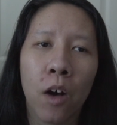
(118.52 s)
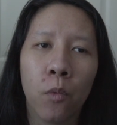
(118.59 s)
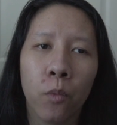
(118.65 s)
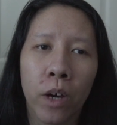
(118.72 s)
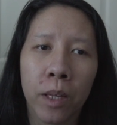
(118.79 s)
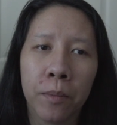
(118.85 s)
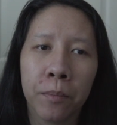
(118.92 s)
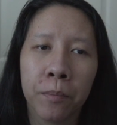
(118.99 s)

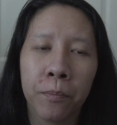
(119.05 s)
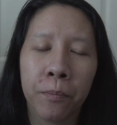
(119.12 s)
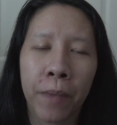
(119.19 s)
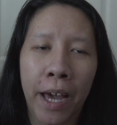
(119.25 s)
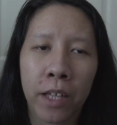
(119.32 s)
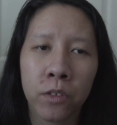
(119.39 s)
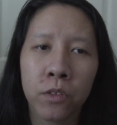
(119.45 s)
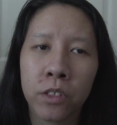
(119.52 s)
when
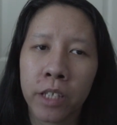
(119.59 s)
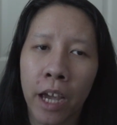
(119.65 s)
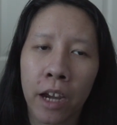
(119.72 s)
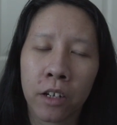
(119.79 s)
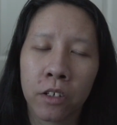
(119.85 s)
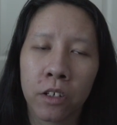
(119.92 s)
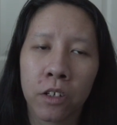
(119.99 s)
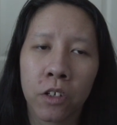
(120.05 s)
Bai Lu's
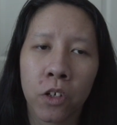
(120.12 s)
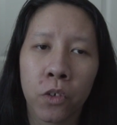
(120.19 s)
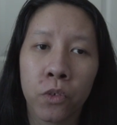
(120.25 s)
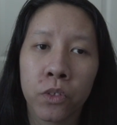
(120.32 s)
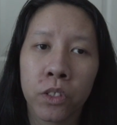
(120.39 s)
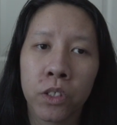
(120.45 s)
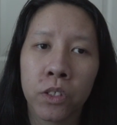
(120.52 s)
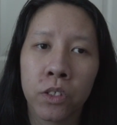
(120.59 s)
character
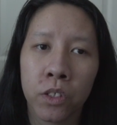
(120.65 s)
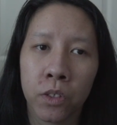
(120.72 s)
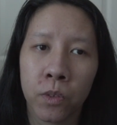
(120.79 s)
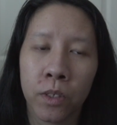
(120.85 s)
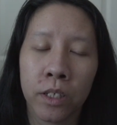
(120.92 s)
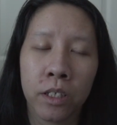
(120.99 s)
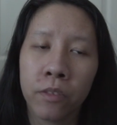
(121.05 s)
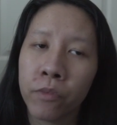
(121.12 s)
goes
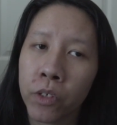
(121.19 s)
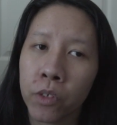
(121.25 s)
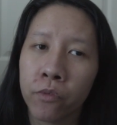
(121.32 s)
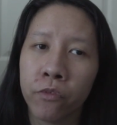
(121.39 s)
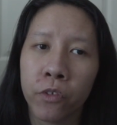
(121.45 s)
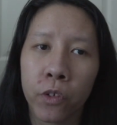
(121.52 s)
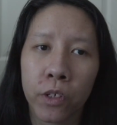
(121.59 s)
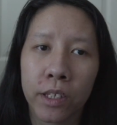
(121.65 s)
to interview
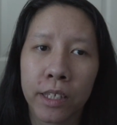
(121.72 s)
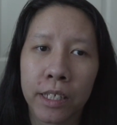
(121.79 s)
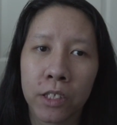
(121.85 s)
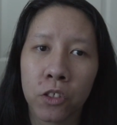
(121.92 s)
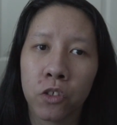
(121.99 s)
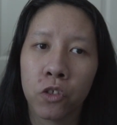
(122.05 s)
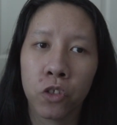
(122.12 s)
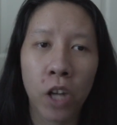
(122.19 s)
for
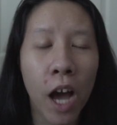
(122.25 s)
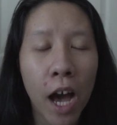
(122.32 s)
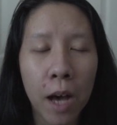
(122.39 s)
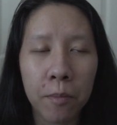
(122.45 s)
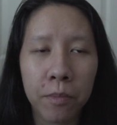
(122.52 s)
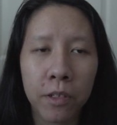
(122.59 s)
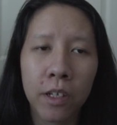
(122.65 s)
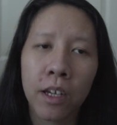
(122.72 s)
this job